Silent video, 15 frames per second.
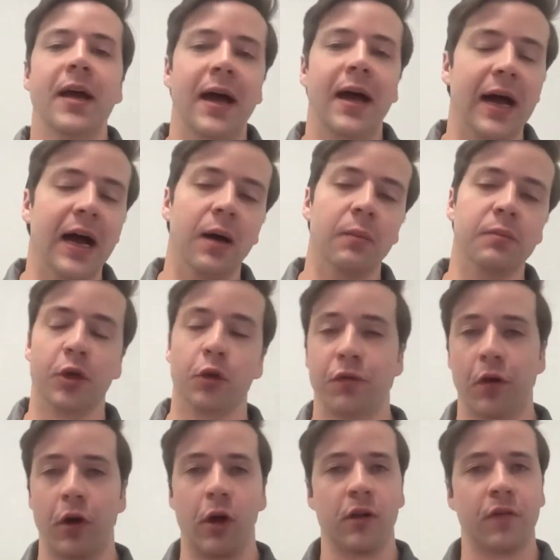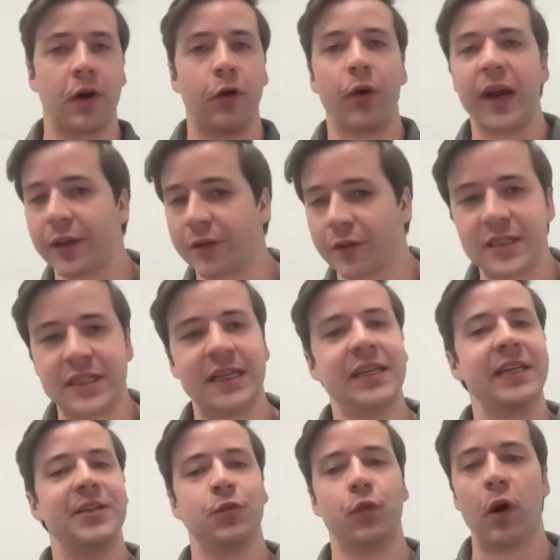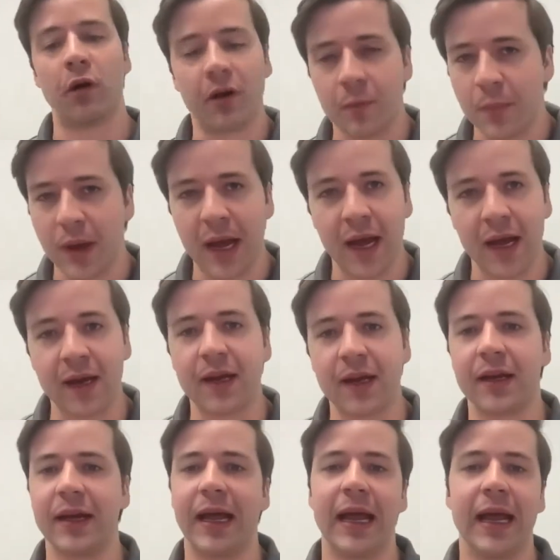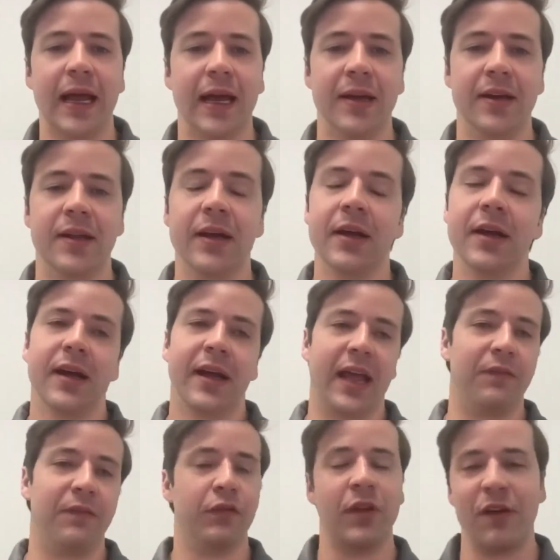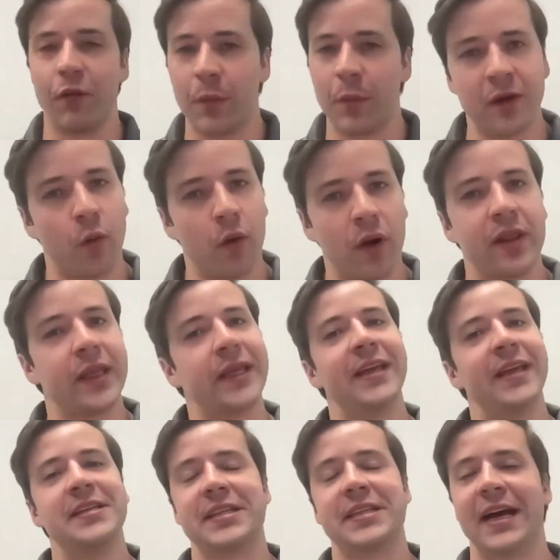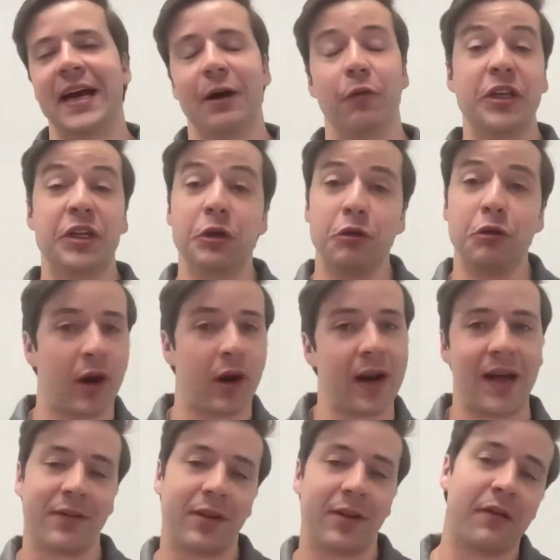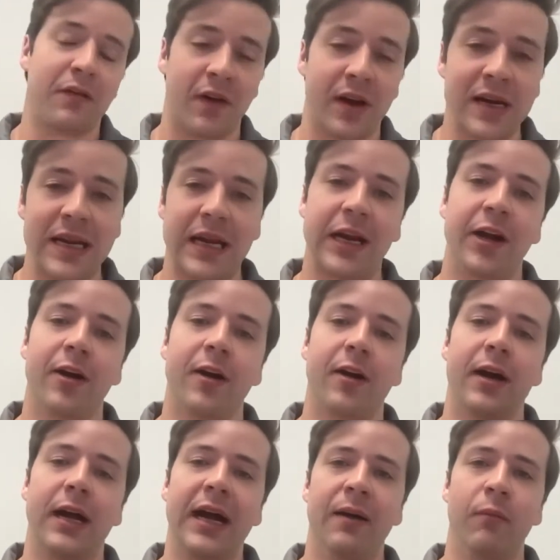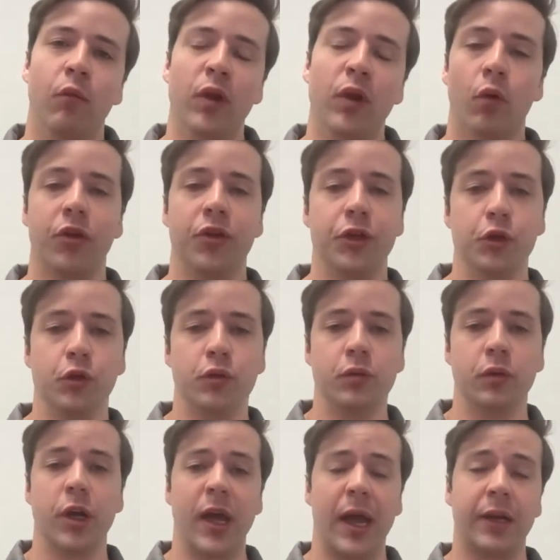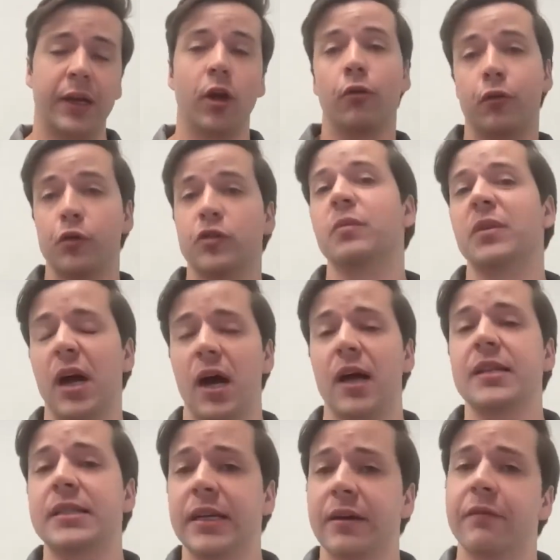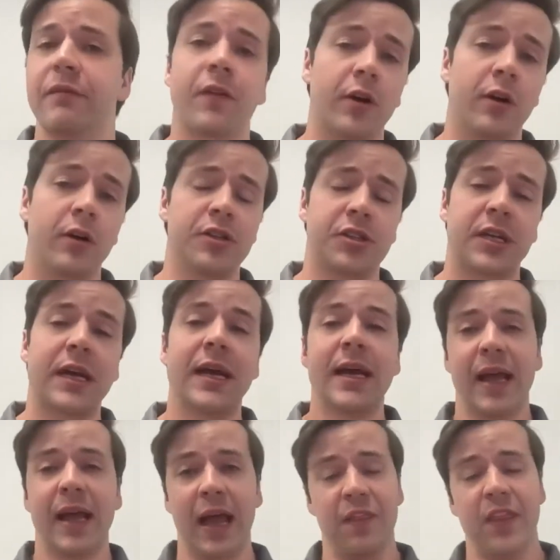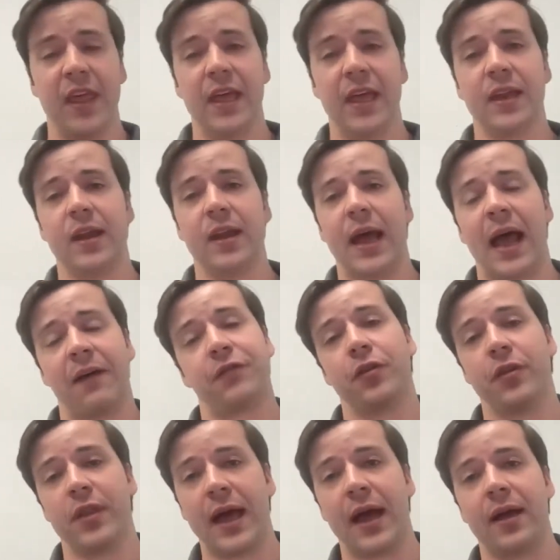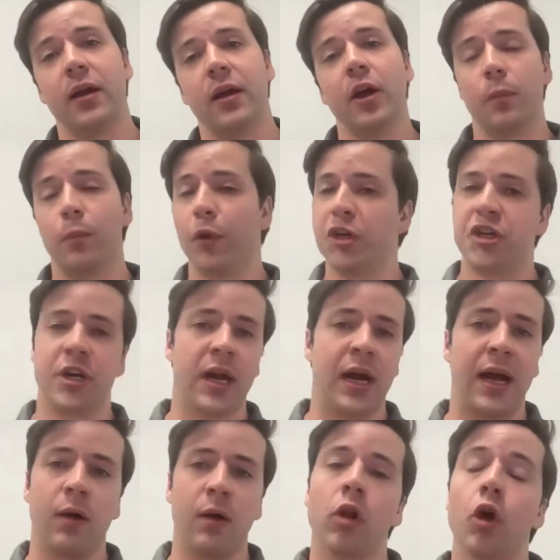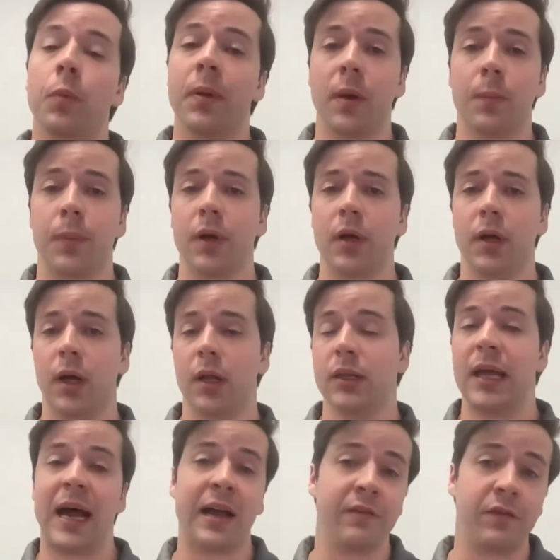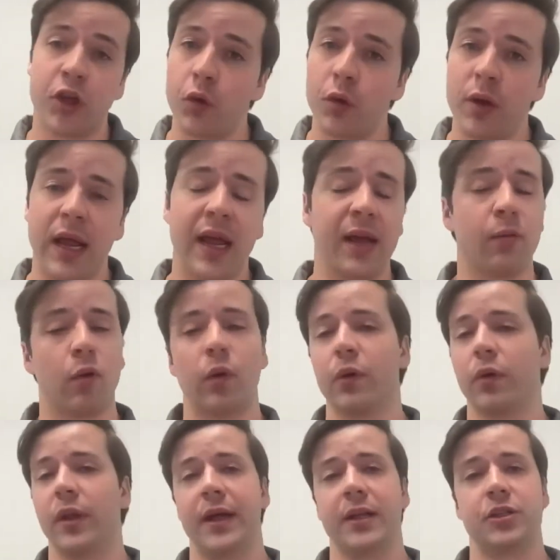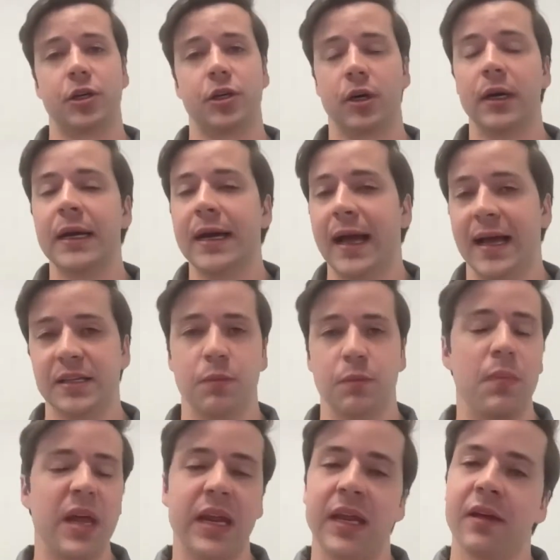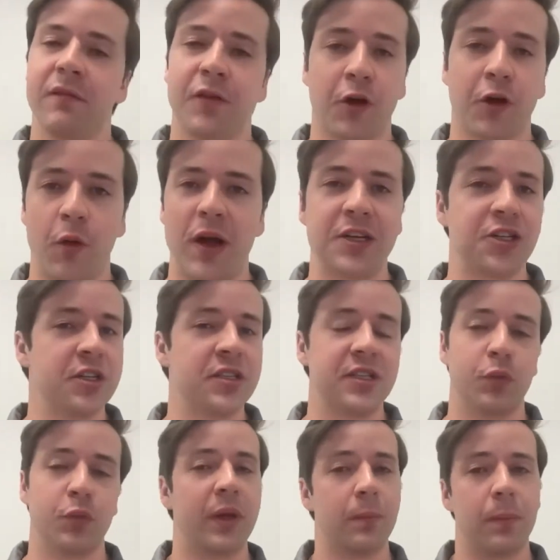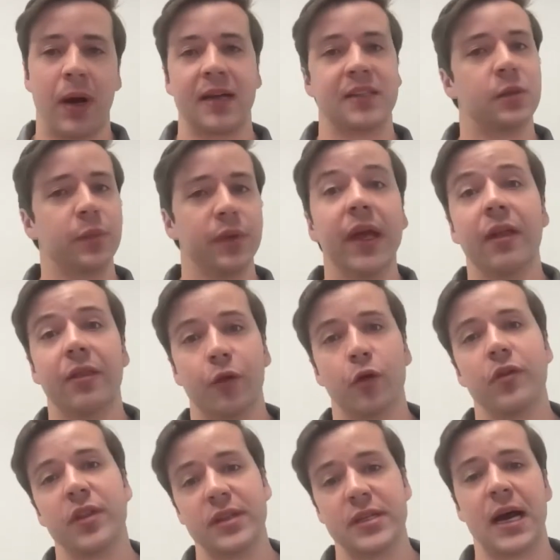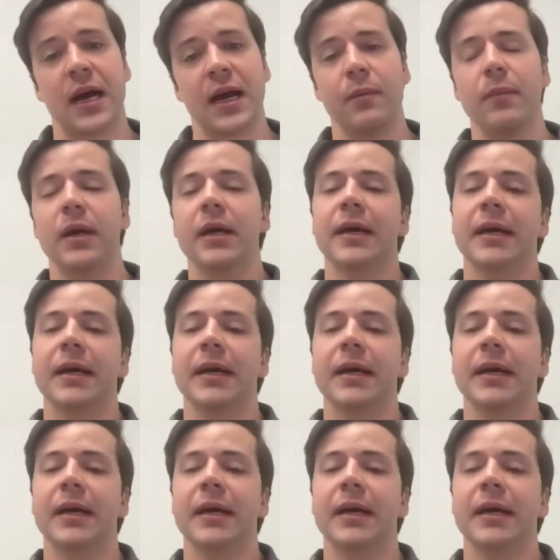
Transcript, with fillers: Um, so, for all of our regular attendees, welcome back. And if you've never been to one of these, uh, we do try to have a lot of fun here. Um, we will do and go through some content first. And then after that, Bridget and I will open up a, a live Q&A where we will answer as many of your questions as we can possibly get through in the time.